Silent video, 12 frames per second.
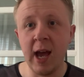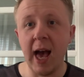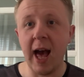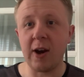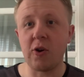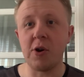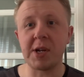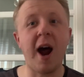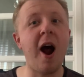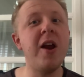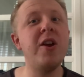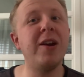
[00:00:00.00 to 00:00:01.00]
And of course,
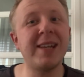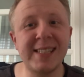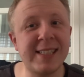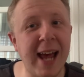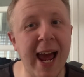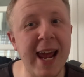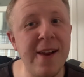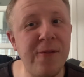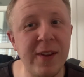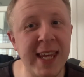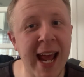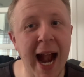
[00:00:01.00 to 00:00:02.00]
are you excited for
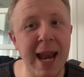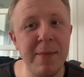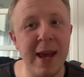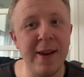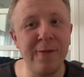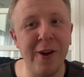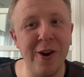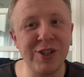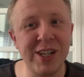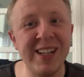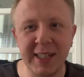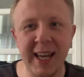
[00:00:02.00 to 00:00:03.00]
the animated
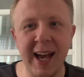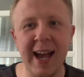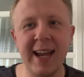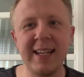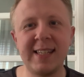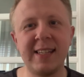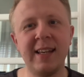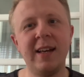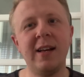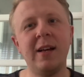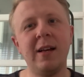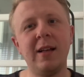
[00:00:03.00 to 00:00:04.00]
version? Guys,
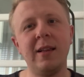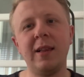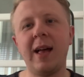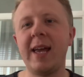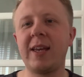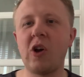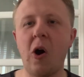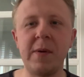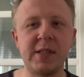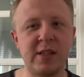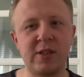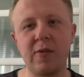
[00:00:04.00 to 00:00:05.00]
like, comment,
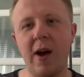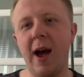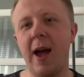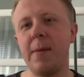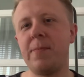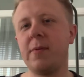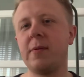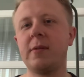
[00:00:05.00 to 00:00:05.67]
subscribe.